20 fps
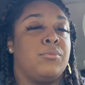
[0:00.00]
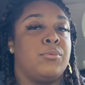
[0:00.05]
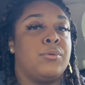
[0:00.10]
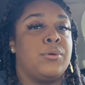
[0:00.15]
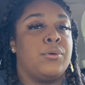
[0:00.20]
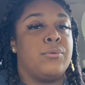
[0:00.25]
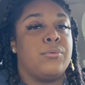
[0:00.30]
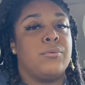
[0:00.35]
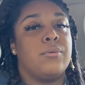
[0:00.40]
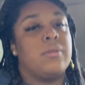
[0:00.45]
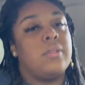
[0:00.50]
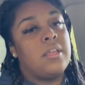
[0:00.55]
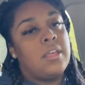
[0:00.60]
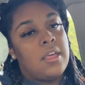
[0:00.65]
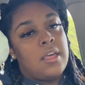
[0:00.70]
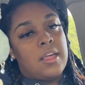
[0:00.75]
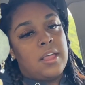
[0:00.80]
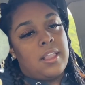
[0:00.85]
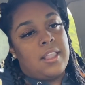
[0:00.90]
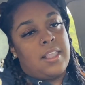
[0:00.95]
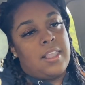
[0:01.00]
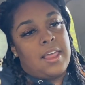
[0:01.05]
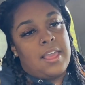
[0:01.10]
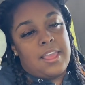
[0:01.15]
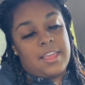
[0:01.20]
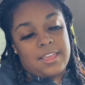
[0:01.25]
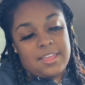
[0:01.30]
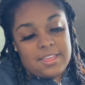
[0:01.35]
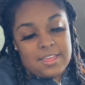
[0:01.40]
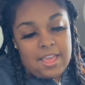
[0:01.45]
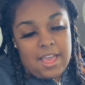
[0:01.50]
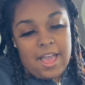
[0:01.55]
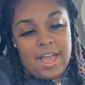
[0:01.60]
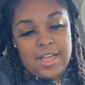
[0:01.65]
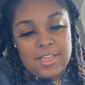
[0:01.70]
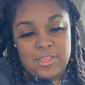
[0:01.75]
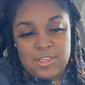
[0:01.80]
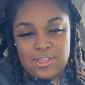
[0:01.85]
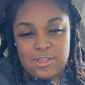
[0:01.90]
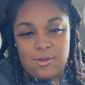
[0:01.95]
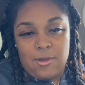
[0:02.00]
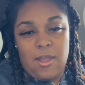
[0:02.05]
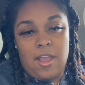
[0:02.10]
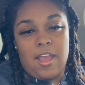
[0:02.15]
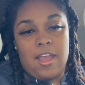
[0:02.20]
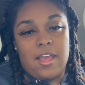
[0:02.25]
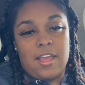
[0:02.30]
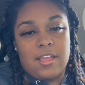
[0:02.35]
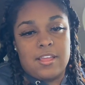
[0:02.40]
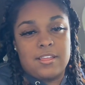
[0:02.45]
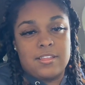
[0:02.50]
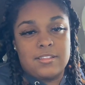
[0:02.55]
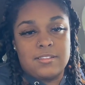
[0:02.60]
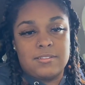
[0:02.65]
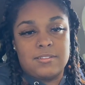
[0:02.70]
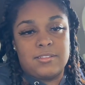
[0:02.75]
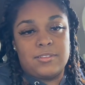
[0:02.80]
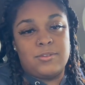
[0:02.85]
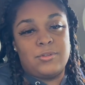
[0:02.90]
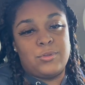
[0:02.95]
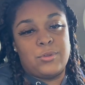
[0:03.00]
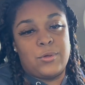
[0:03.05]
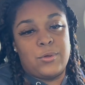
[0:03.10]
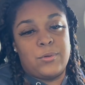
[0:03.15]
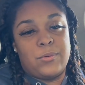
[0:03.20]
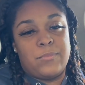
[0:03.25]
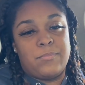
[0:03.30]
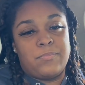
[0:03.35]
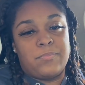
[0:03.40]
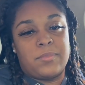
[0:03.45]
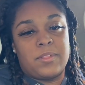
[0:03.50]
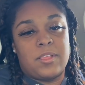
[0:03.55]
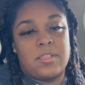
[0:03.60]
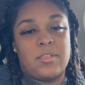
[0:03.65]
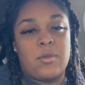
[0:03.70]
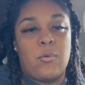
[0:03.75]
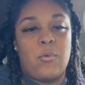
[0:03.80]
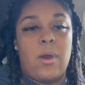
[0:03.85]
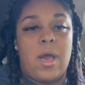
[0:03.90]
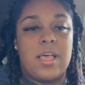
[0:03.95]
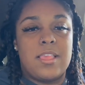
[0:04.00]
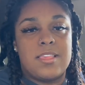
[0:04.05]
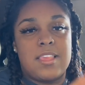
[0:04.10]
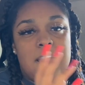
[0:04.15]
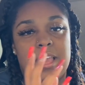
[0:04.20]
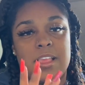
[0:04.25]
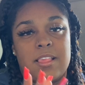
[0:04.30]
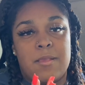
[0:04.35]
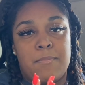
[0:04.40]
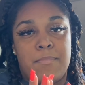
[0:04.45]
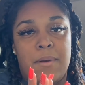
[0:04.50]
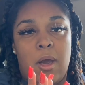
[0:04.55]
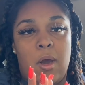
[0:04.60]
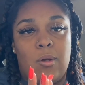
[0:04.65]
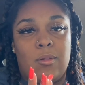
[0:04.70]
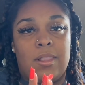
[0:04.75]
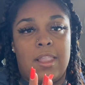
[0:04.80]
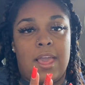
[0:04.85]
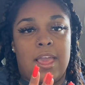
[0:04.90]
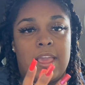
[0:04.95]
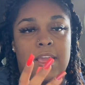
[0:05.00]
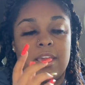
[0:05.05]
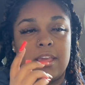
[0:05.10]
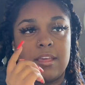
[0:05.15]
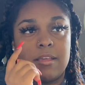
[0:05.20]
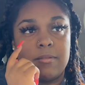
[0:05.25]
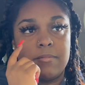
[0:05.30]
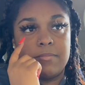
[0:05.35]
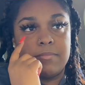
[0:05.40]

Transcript: know. Like, I try, you know. So I say it's about, like,